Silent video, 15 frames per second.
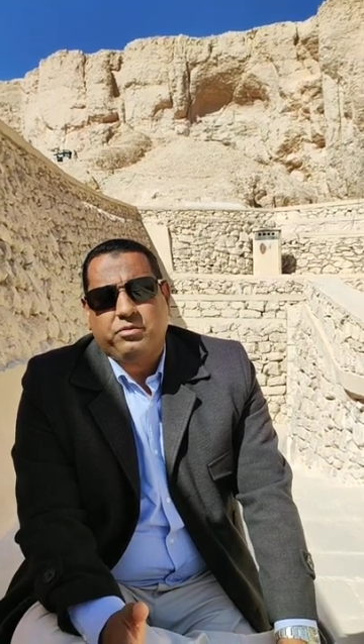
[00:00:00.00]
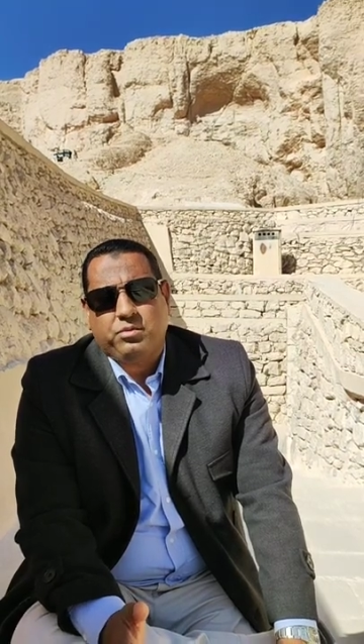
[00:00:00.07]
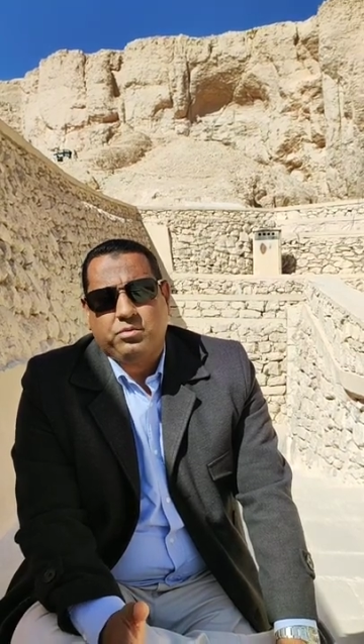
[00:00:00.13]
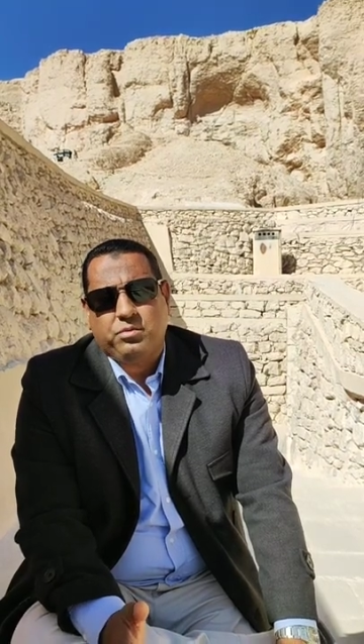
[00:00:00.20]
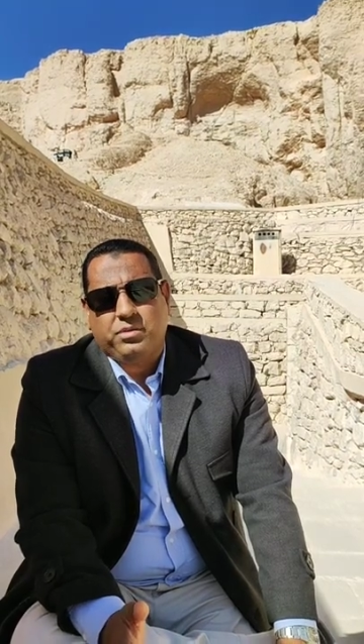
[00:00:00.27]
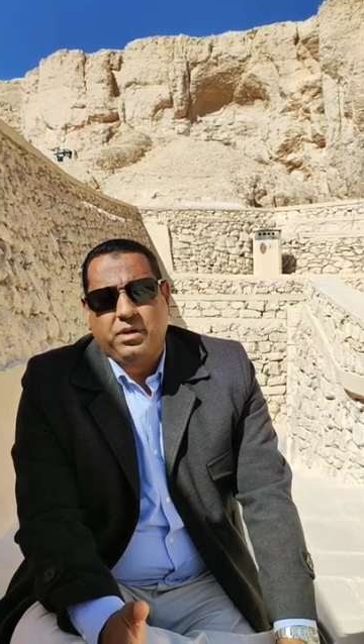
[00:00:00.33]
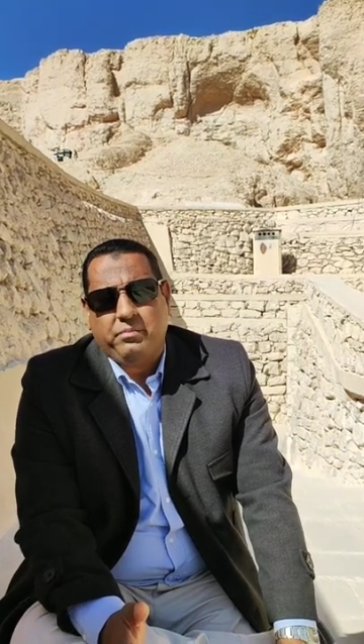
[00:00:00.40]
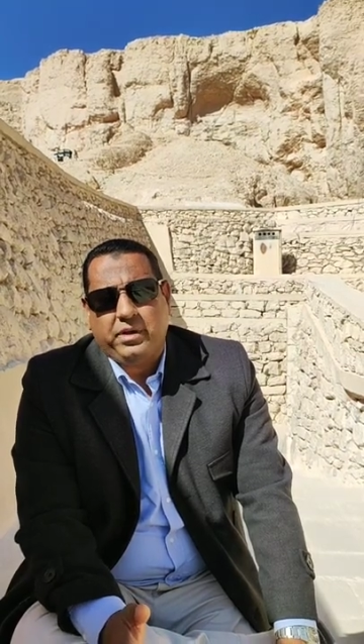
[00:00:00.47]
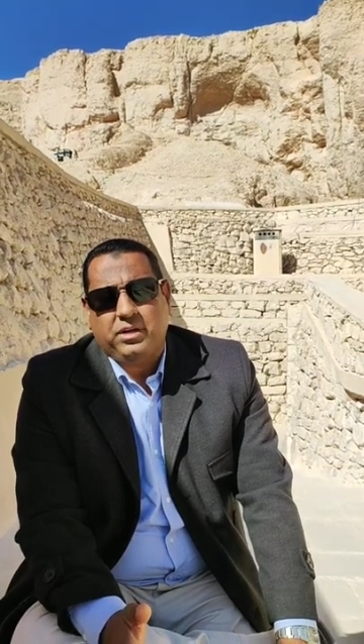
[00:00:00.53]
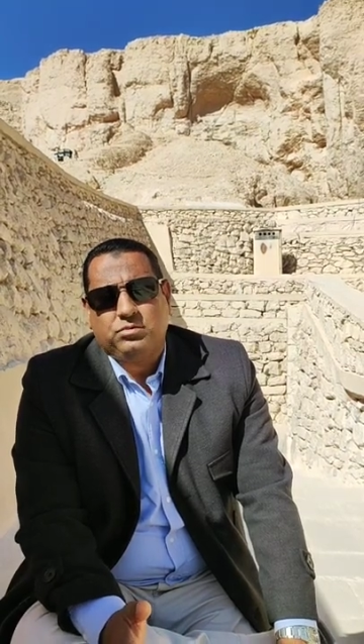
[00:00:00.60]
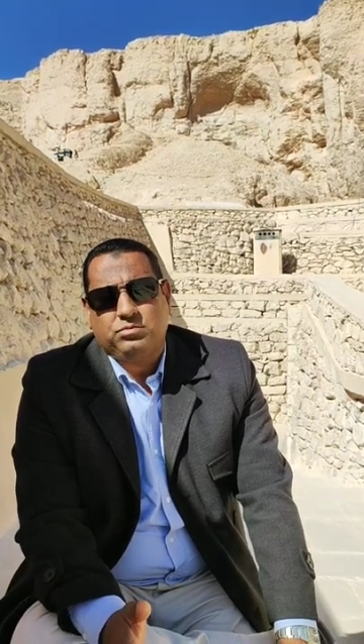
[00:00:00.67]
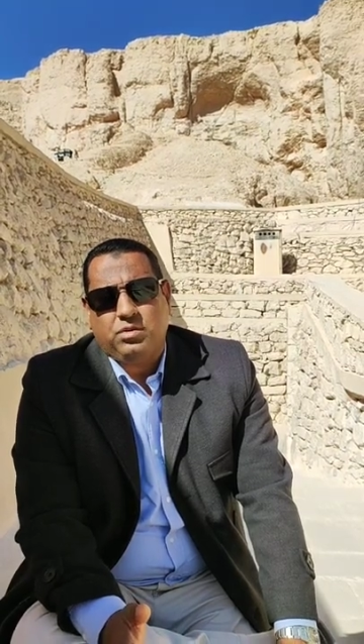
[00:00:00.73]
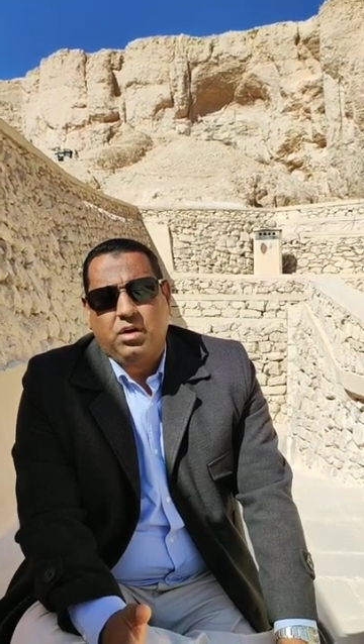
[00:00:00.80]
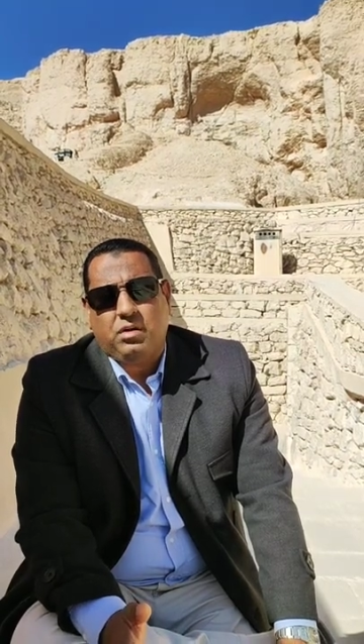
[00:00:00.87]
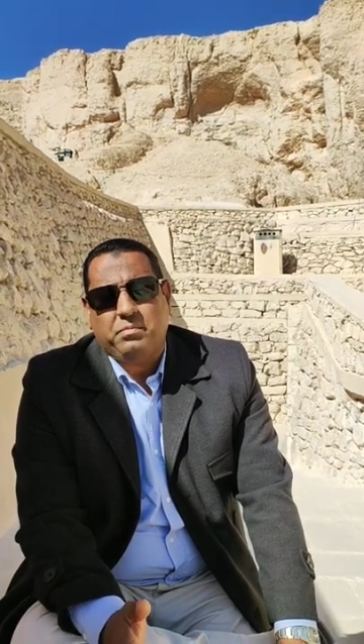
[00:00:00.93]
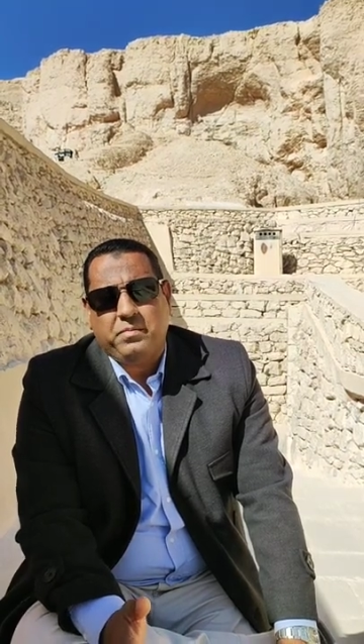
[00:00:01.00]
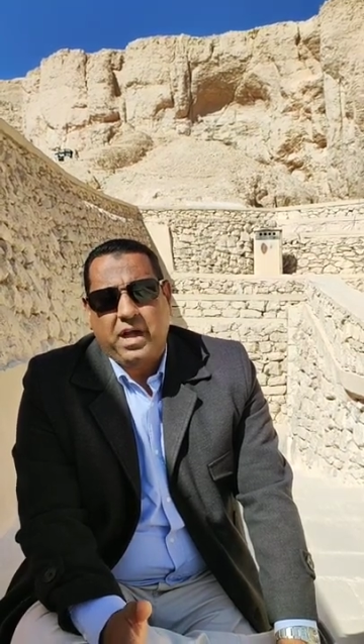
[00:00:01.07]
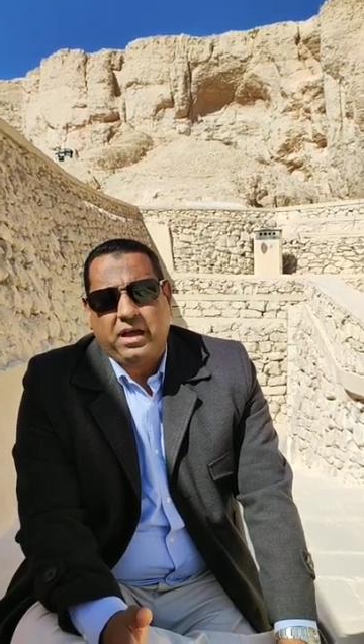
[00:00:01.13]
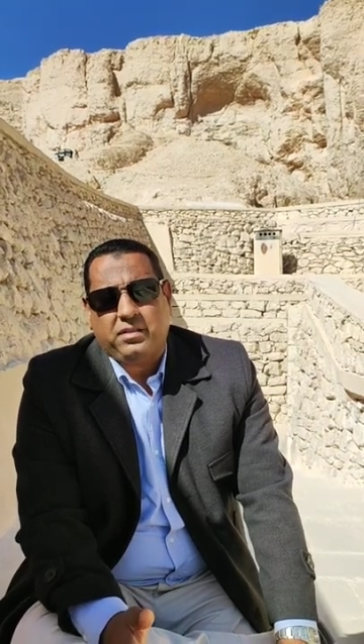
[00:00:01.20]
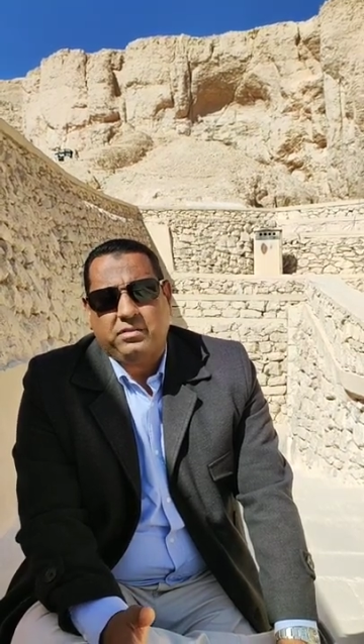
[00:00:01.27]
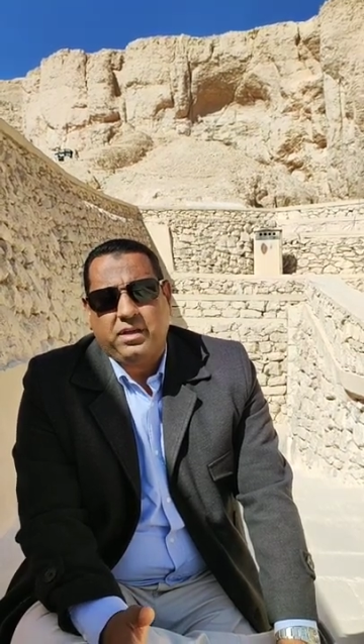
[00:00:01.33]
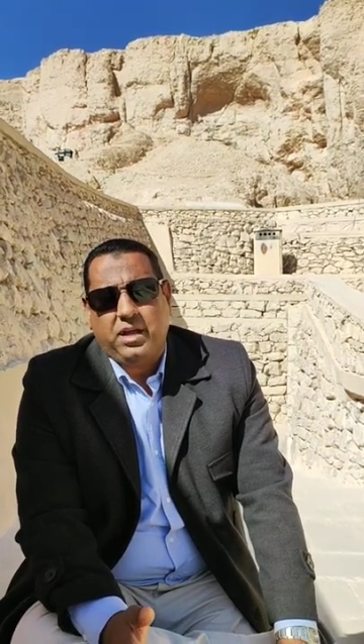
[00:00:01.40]
through the bedrock
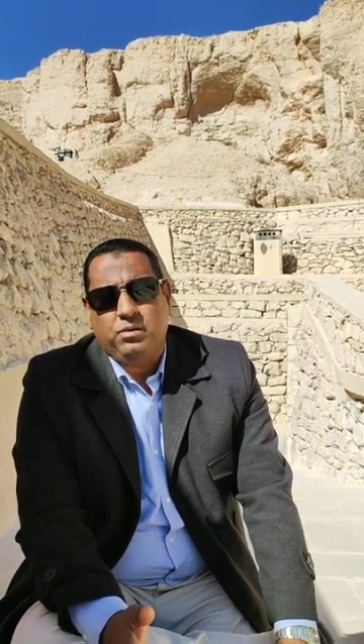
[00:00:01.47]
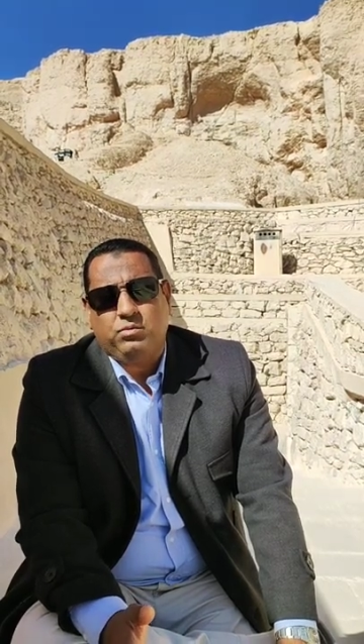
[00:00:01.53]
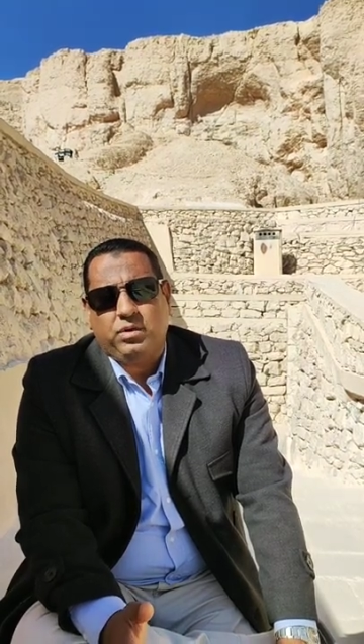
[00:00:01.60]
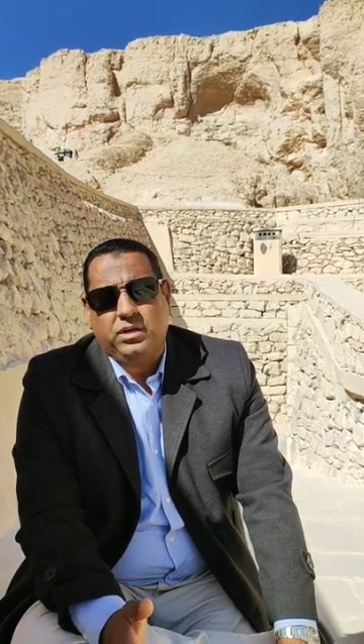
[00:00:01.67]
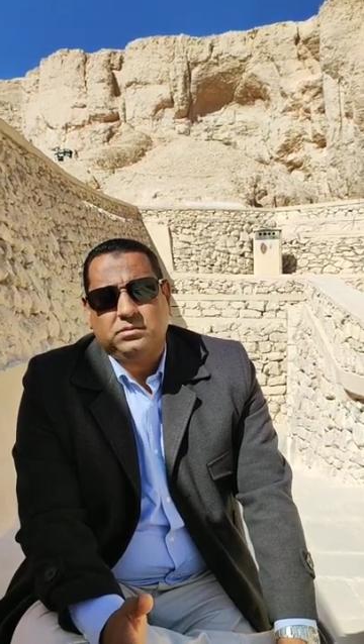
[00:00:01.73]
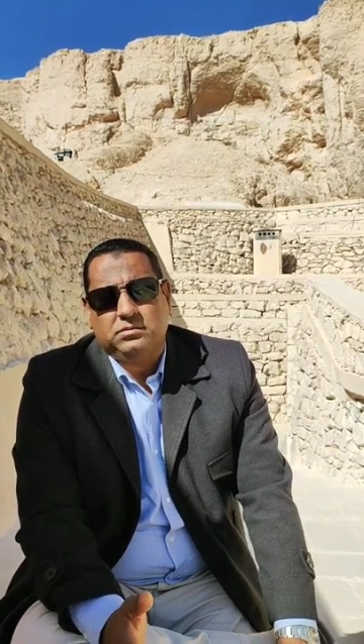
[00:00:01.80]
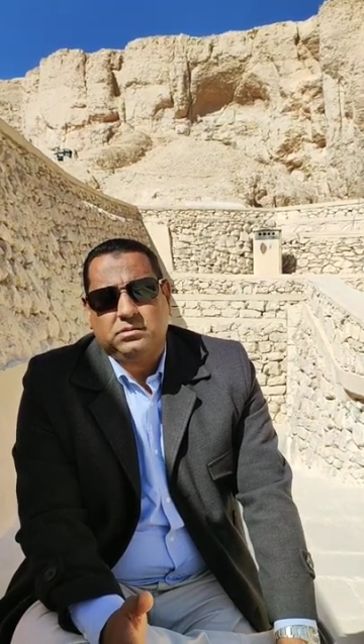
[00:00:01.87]
back then were